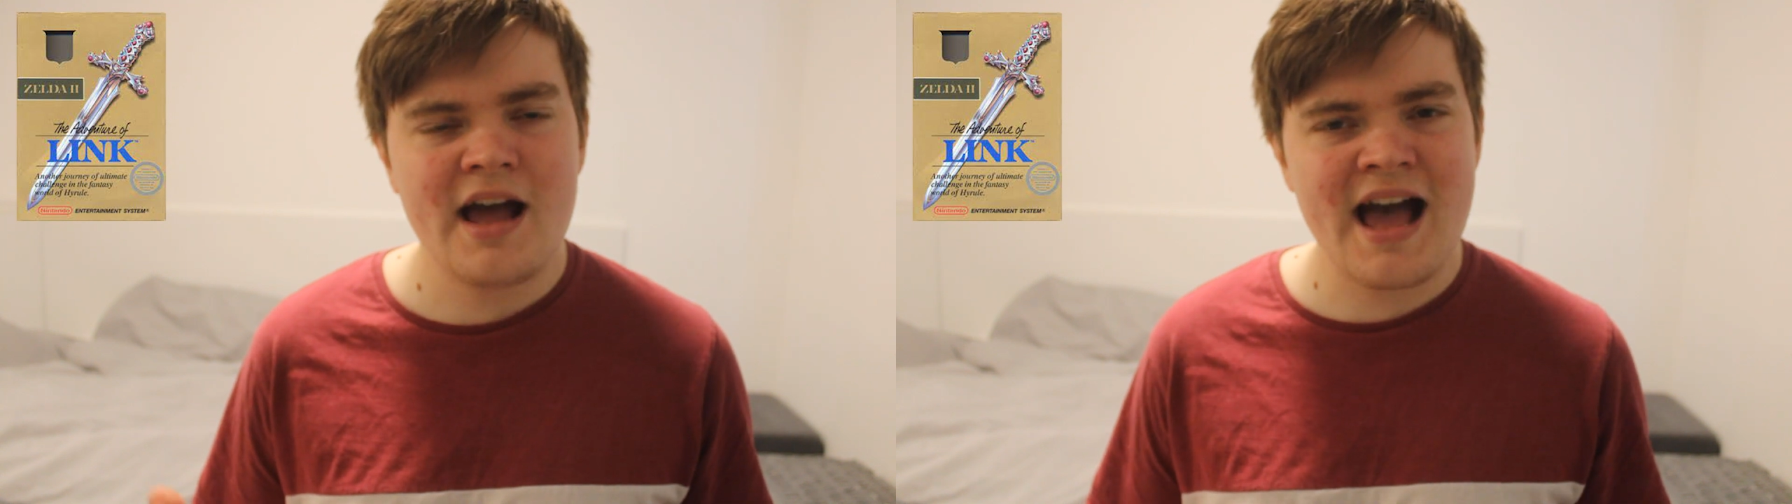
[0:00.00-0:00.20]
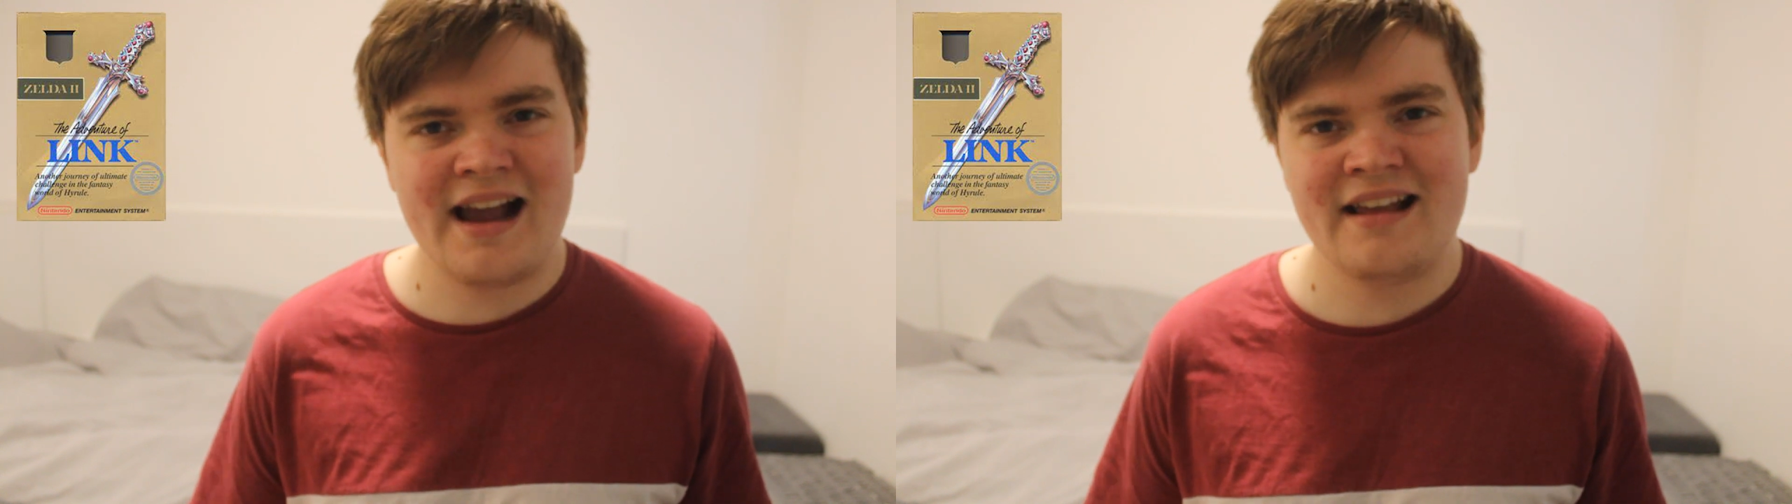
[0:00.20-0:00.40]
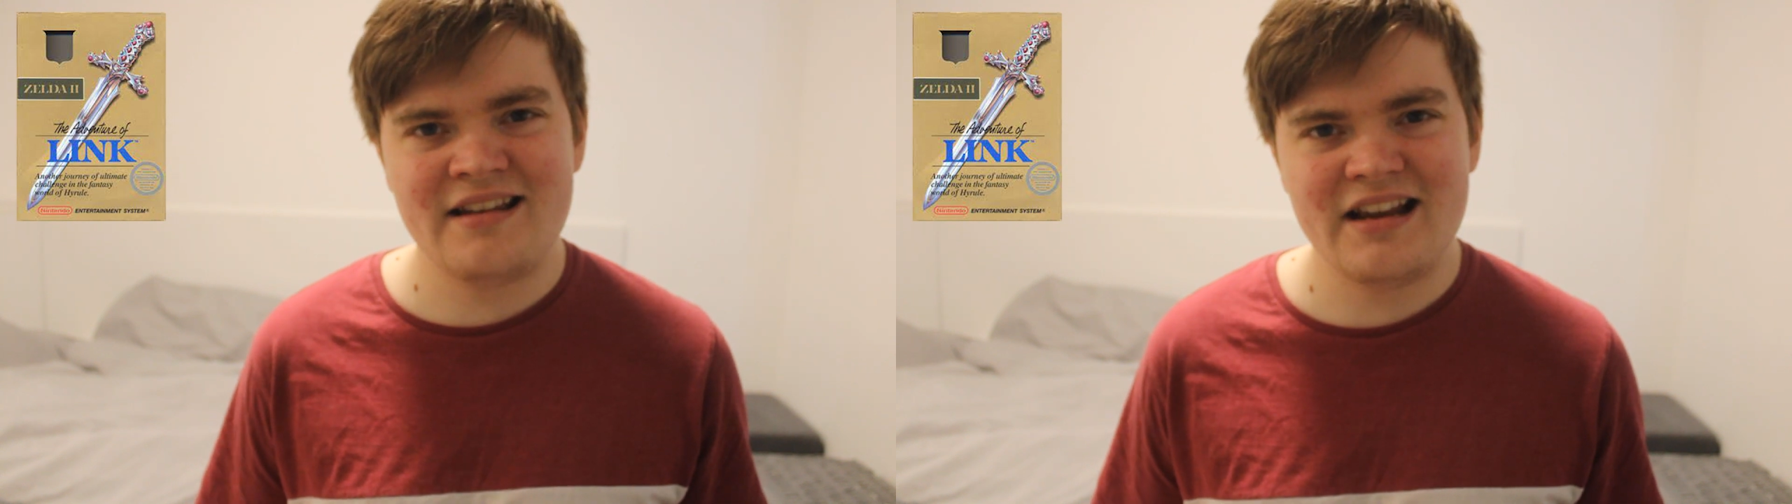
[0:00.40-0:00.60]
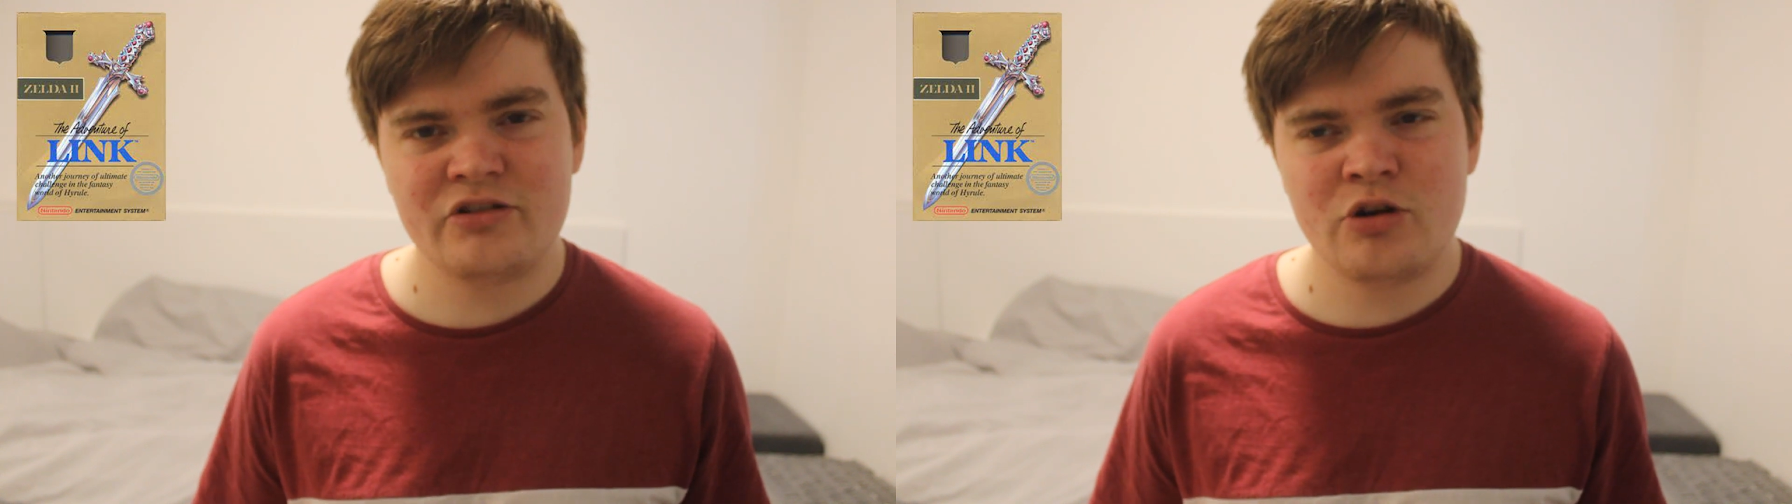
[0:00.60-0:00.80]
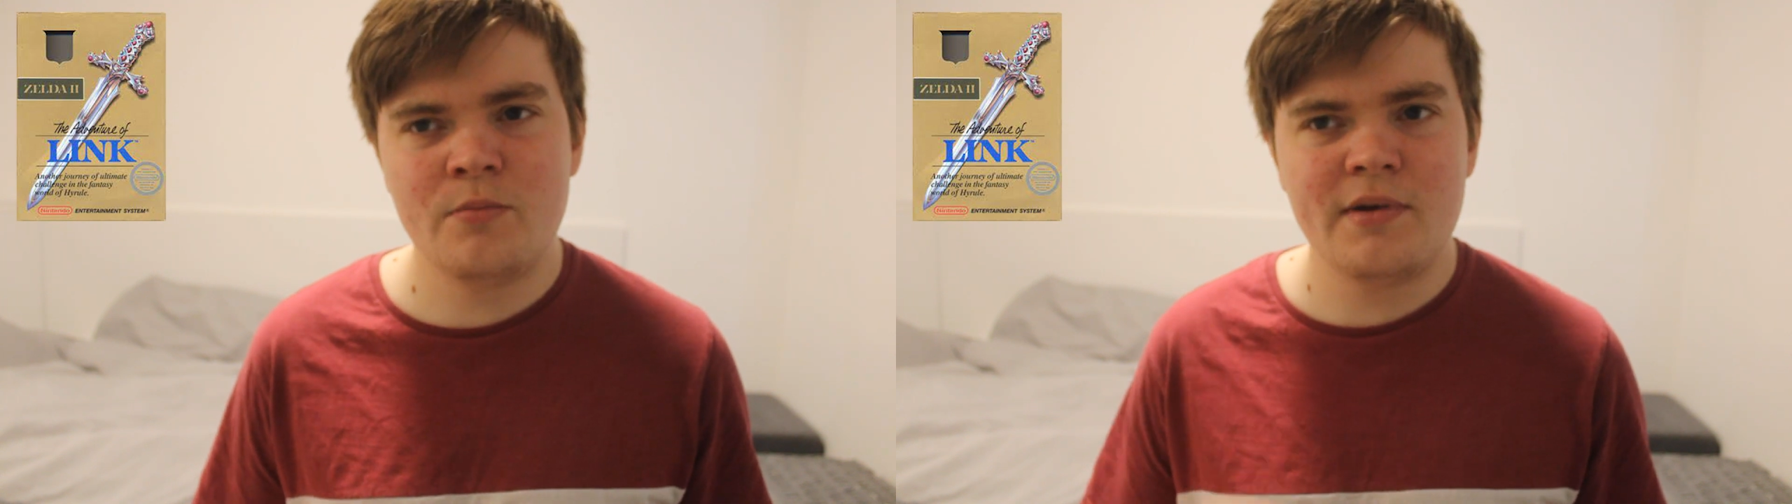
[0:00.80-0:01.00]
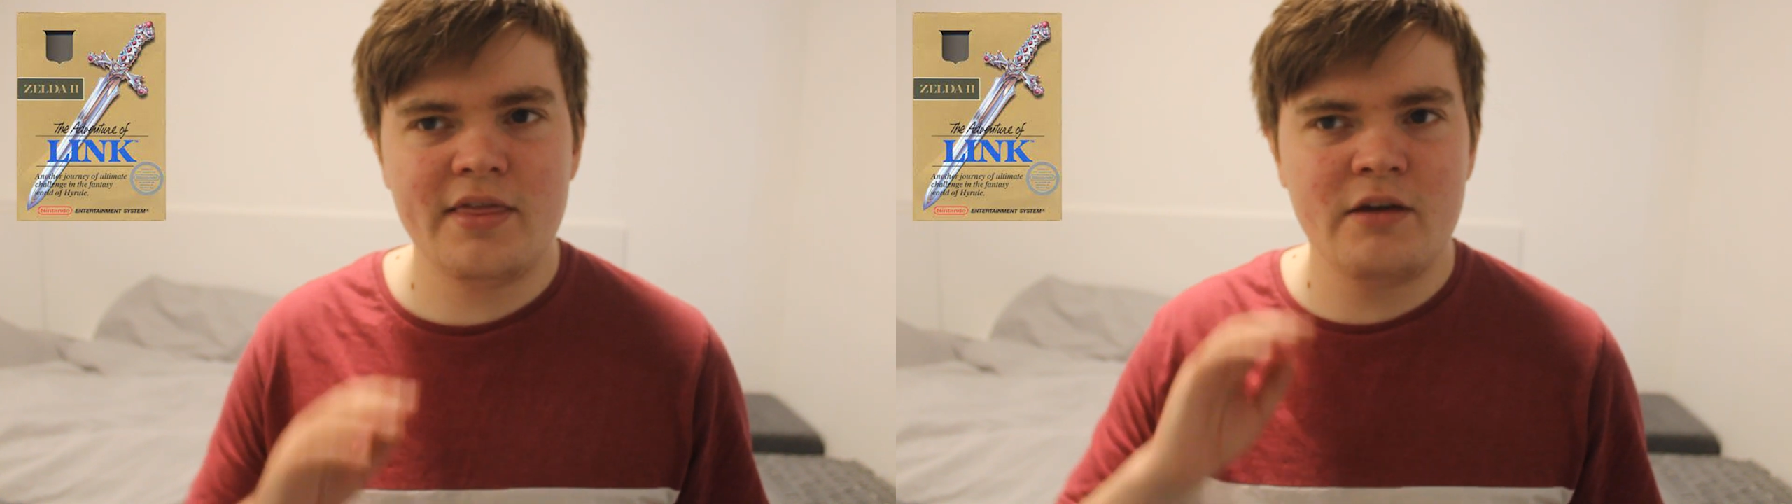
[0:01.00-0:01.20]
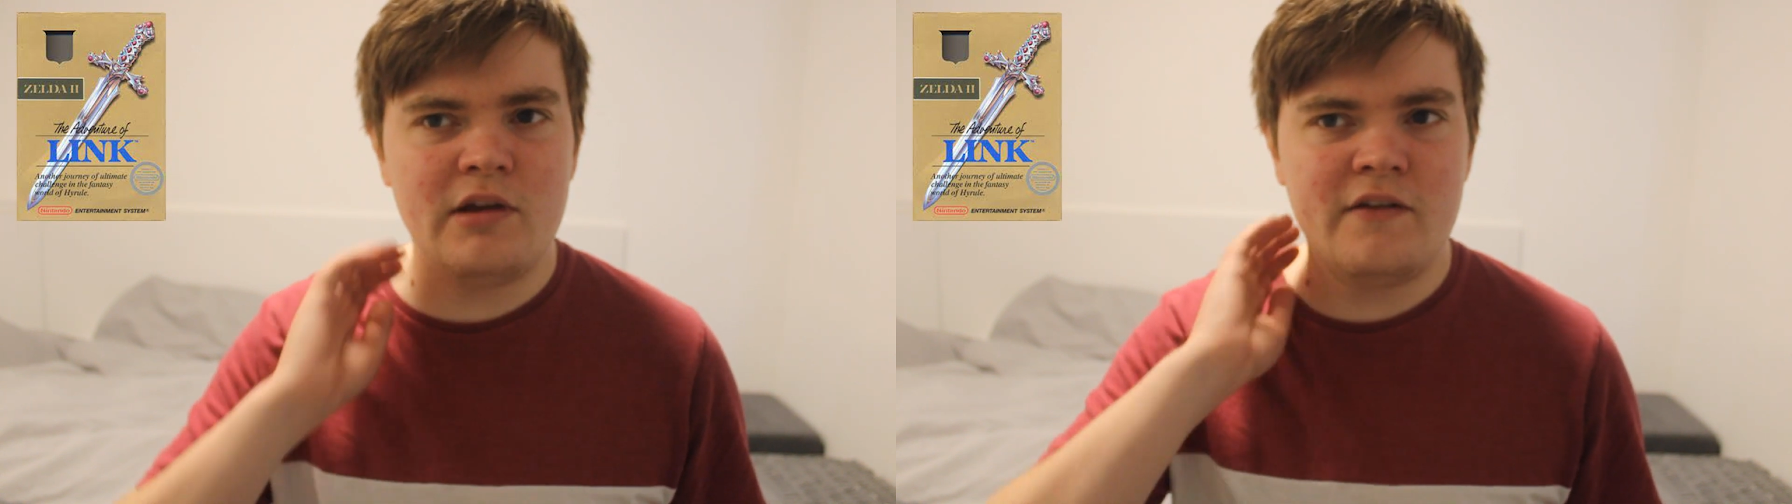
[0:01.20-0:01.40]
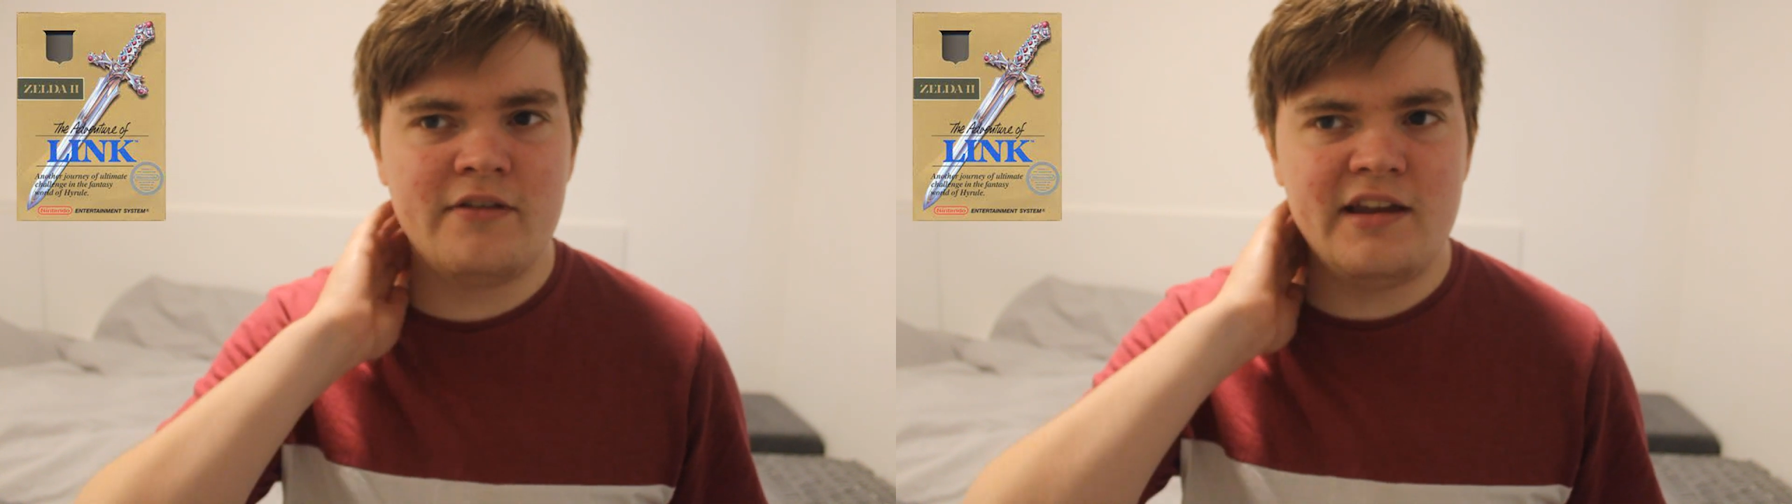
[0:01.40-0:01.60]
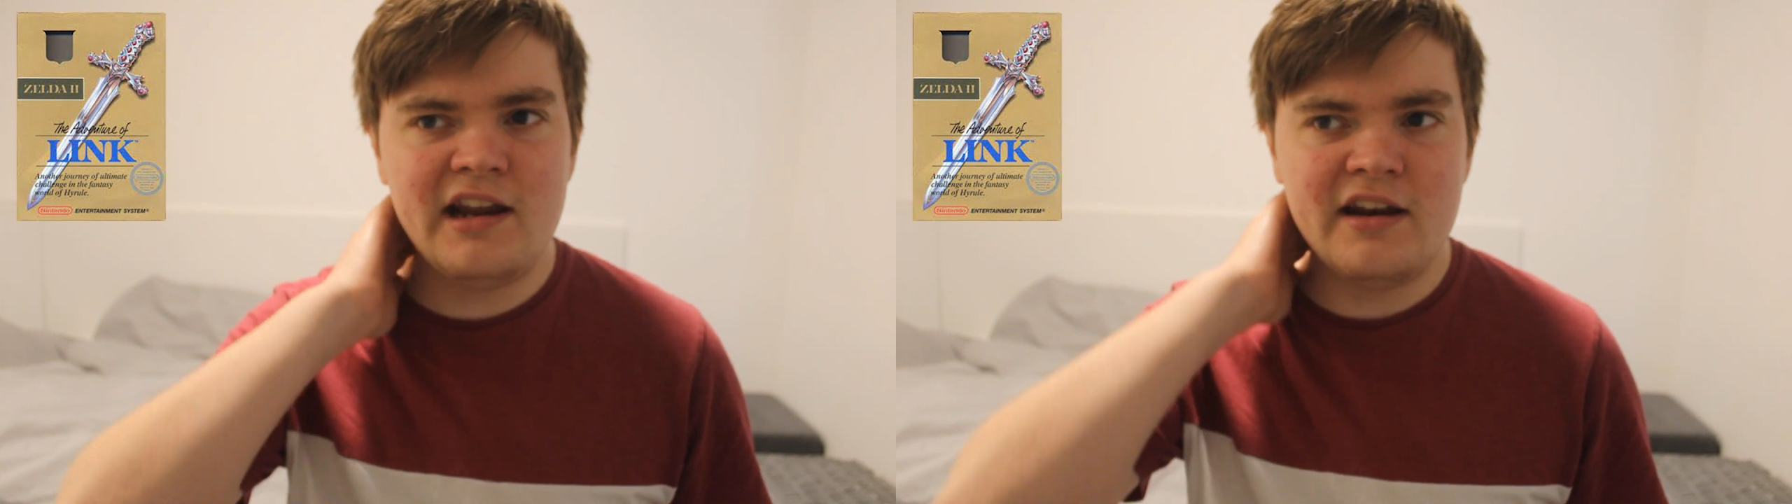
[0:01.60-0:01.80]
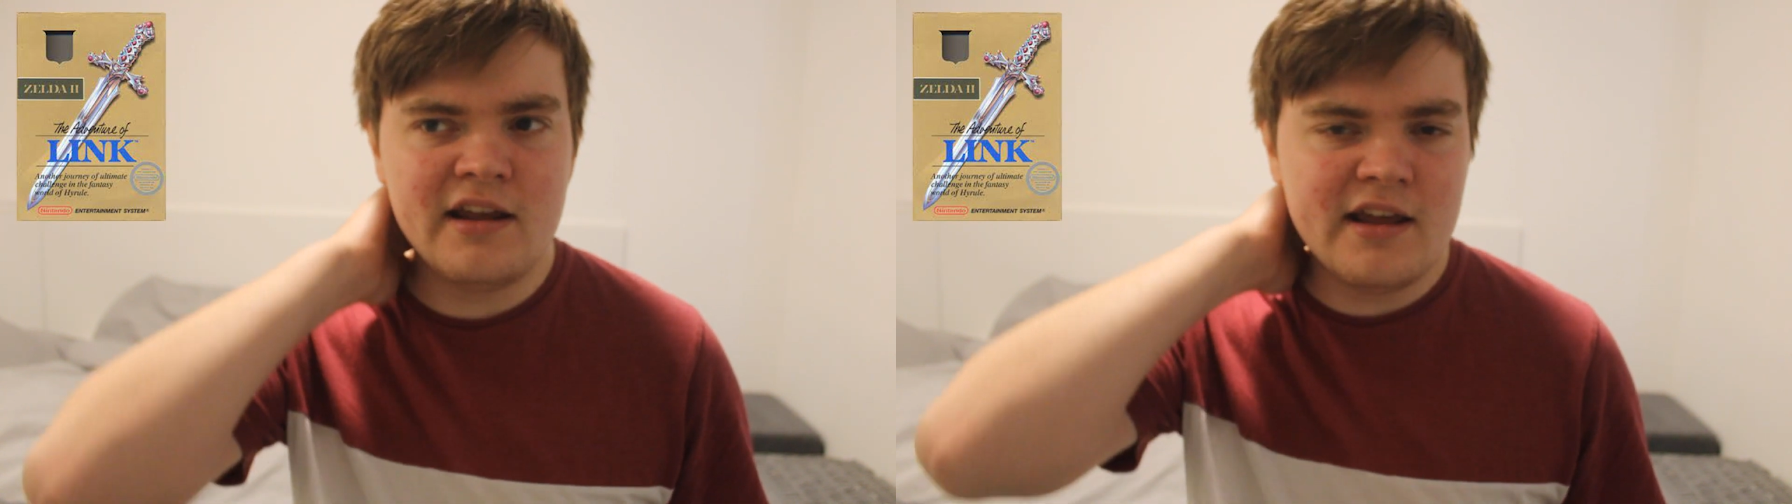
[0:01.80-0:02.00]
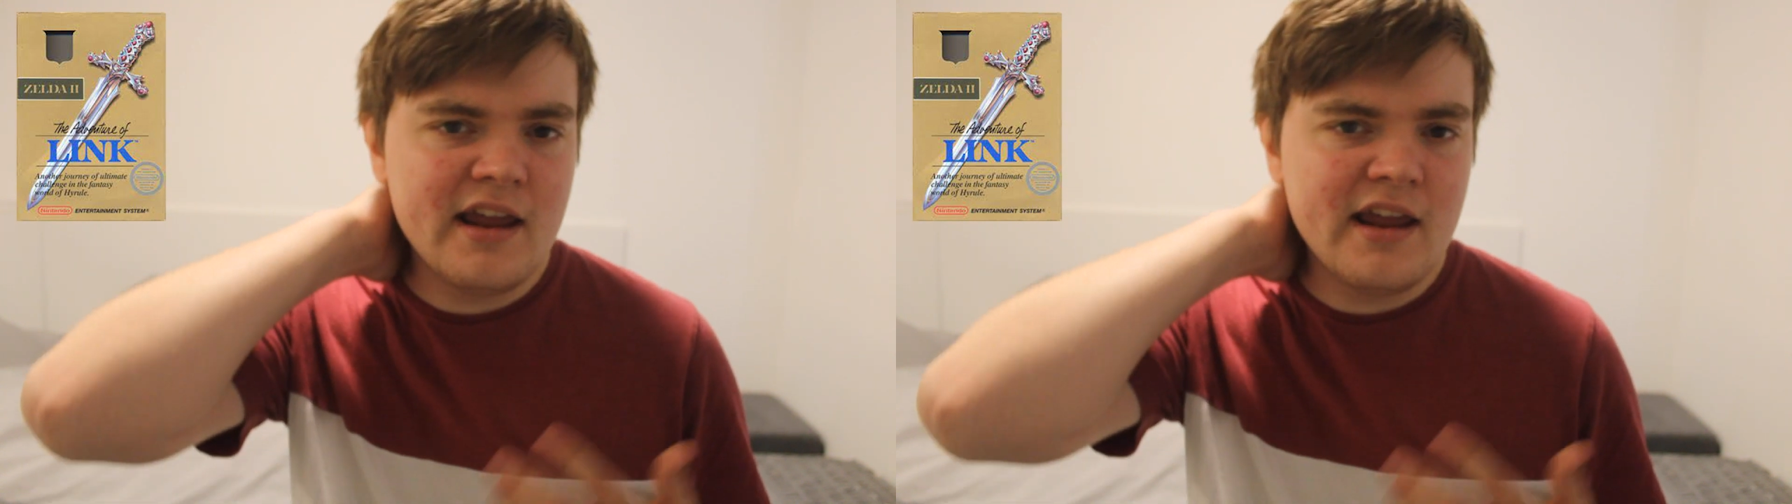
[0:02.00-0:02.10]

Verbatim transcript: hack and slash combat that we have seen